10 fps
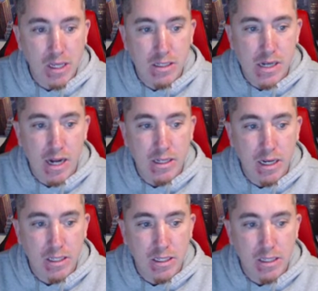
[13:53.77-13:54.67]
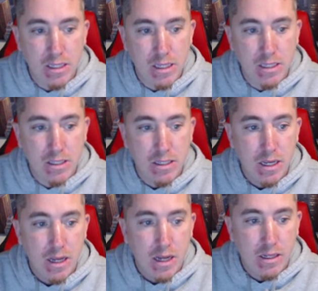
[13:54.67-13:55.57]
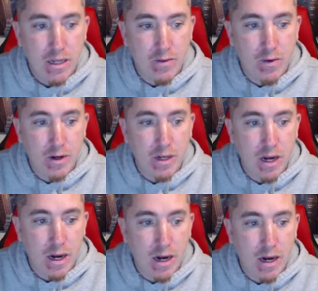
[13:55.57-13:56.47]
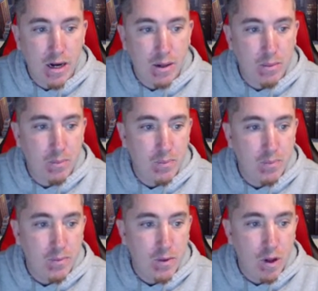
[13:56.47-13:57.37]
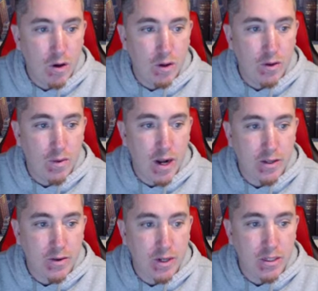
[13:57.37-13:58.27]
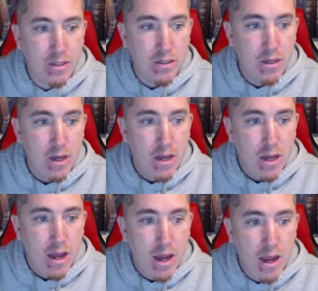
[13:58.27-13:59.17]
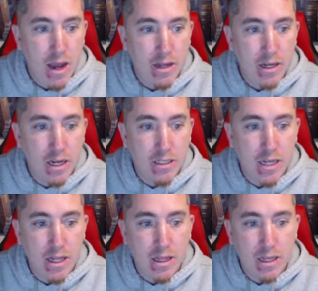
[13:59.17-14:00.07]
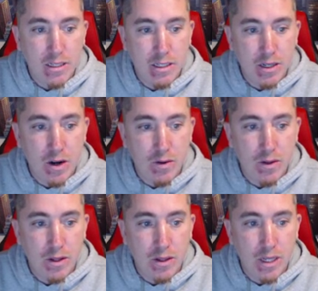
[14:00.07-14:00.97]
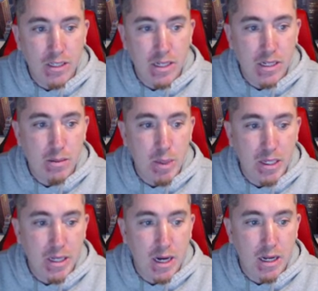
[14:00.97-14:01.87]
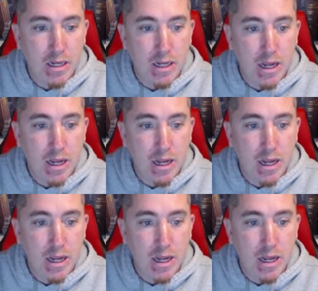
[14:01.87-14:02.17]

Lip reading: citations, these different local directories. And you're going to say that these need to be done,